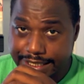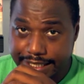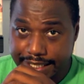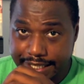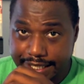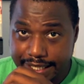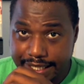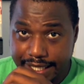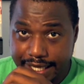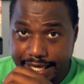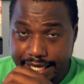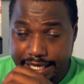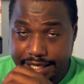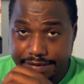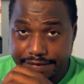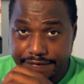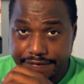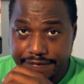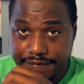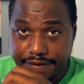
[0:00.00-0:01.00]
to the
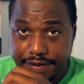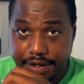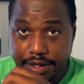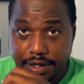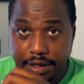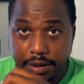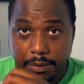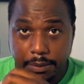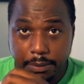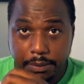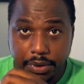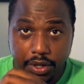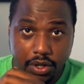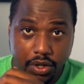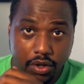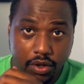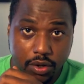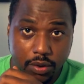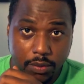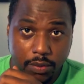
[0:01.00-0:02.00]
left,
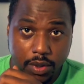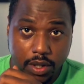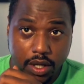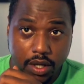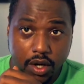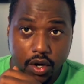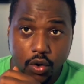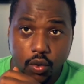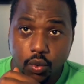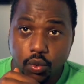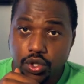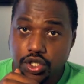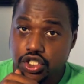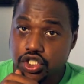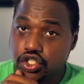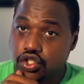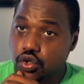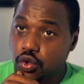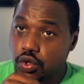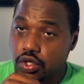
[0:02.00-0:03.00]
boom, which
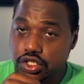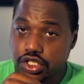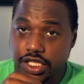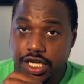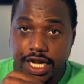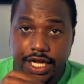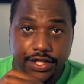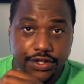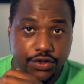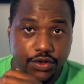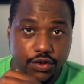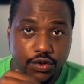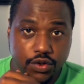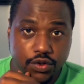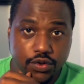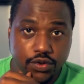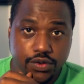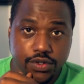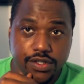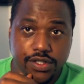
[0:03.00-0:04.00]
sword should I
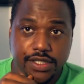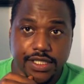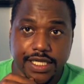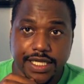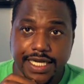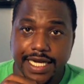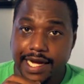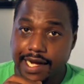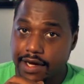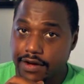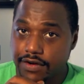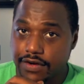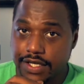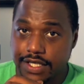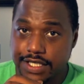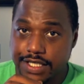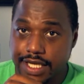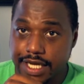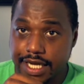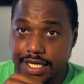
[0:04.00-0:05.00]
use to
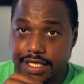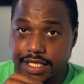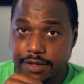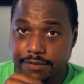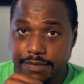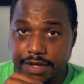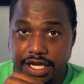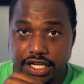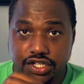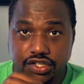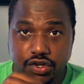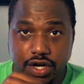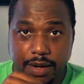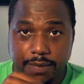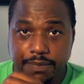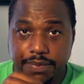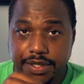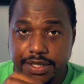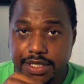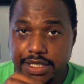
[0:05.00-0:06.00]
counterattack to make sure I
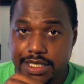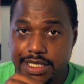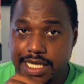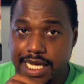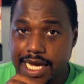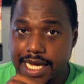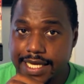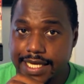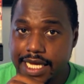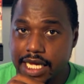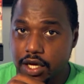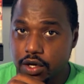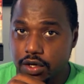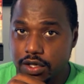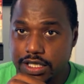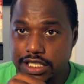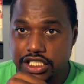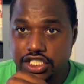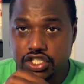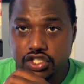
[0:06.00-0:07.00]
put this guy down or
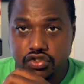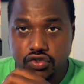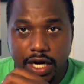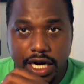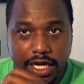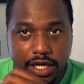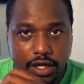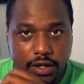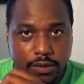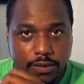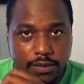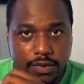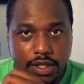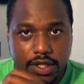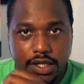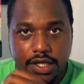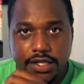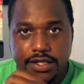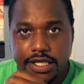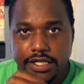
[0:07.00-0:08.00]
at least strike him?
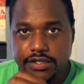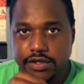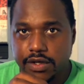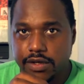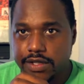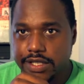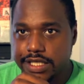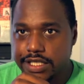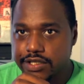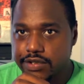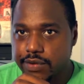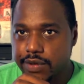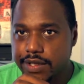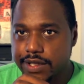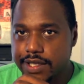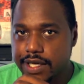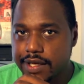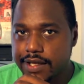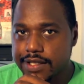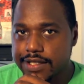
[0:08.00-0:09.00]
That's going to lead to
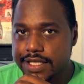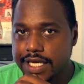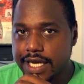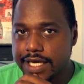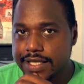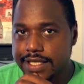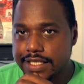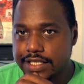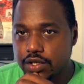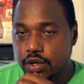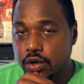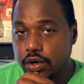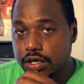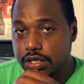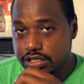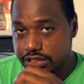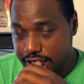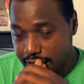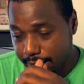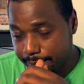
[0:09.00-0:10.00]
another attack that's going
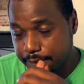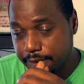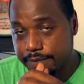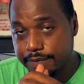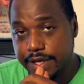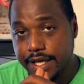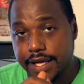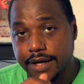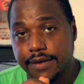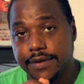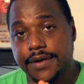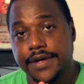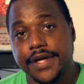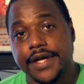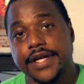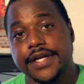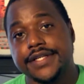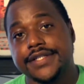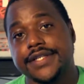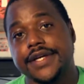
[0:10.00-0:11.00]
to chop him down.
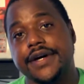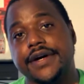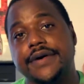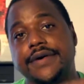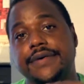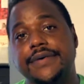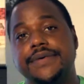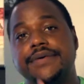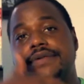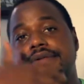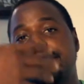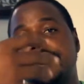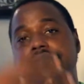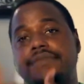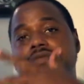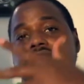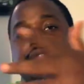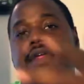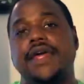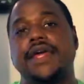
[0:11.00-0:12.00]
So you're
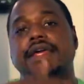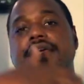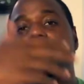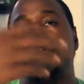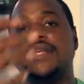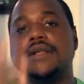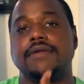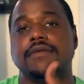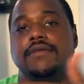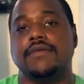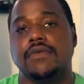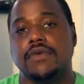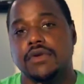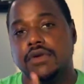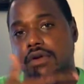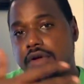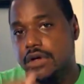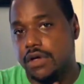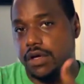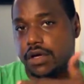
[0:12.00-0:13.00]
thinking
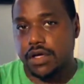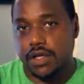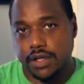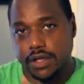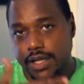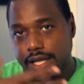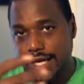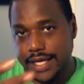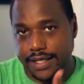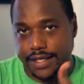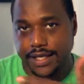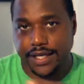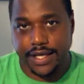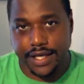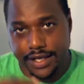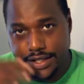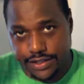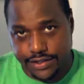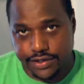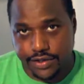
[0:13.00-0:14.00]
like
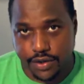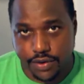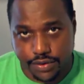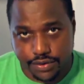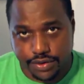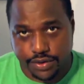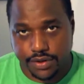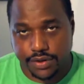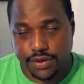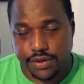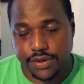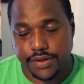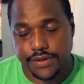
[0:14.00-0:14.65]
a soldier.